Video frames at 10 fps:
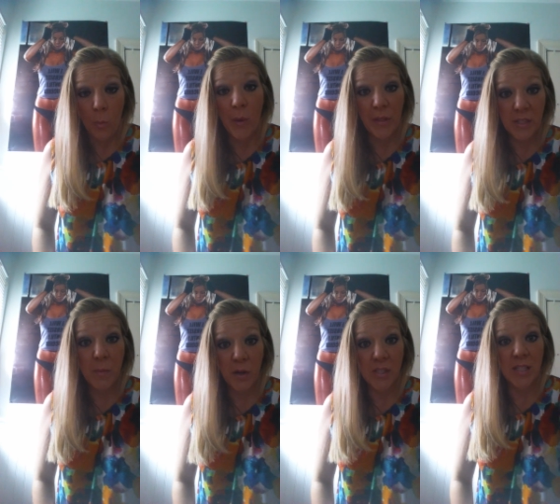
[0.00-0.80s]
with this
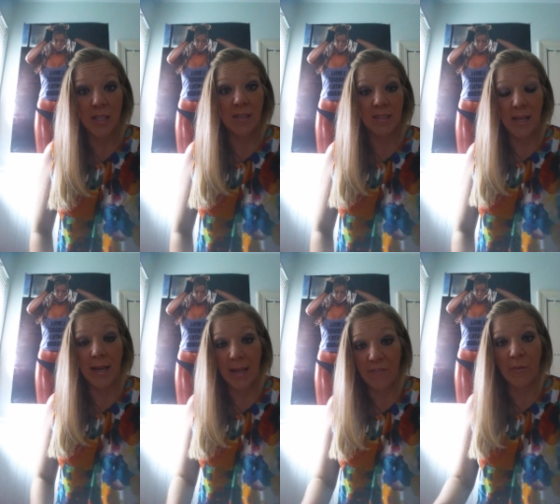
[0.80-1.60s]
person
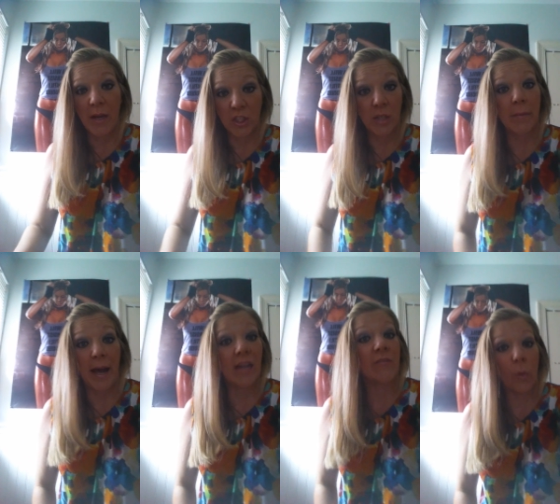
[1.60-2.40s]
sending information
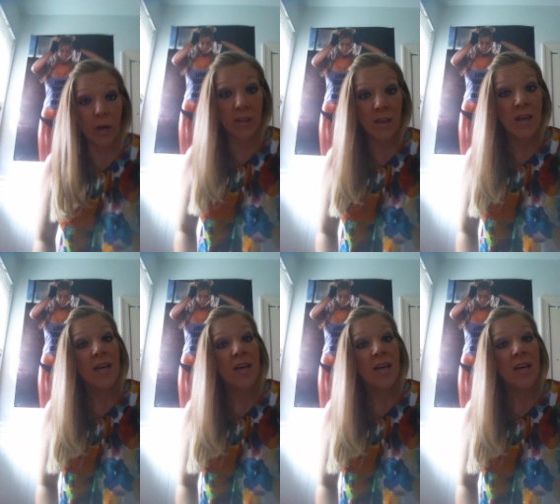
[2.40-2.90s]
back and forth